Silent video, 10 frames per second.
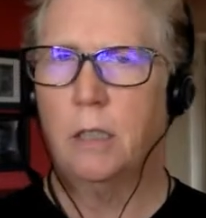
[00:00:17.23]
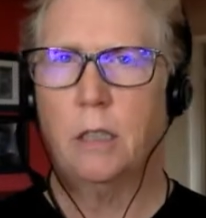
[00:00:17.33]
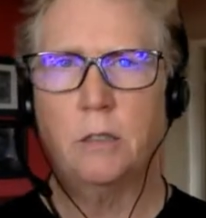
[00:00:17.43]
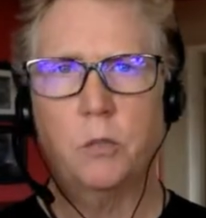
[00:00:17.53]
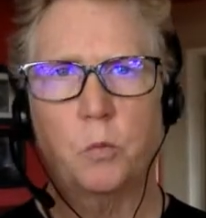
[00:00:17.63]

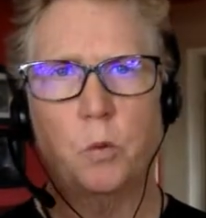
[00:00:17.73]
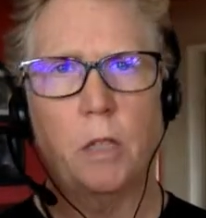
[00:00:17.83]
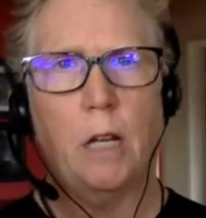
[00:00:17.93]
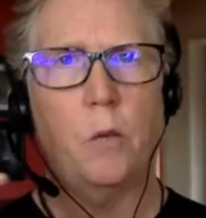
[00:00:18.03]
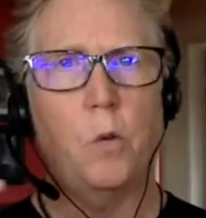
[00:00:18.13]
Because
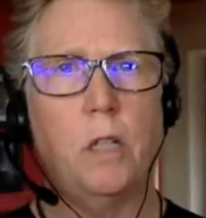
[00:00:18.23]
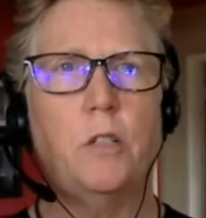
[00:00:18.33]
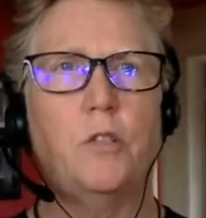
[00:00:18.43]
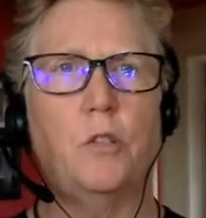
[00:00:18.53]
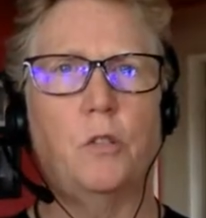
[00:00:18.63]
what I
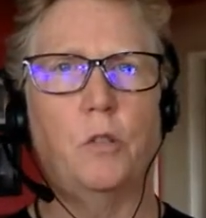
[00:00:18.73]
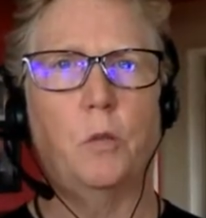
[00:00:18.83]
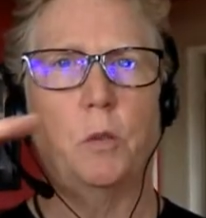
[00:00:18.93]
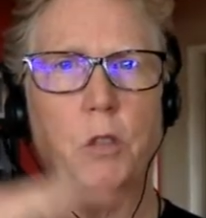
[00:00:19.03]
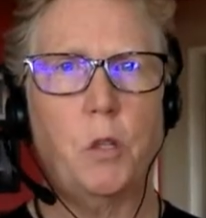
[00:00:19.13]
wanted you to
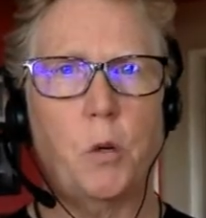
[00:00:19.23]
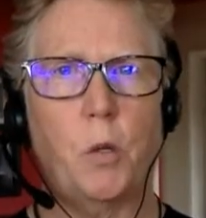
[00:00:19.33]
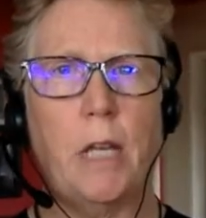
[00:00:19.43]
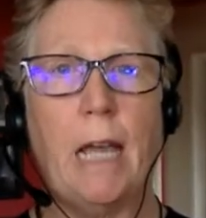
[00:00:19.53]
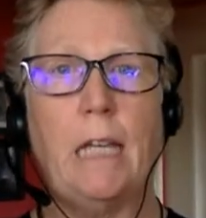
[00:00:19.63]
do was
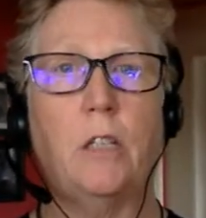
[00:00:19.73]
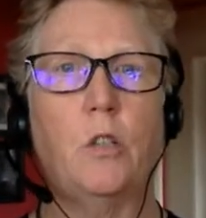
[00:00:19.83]
create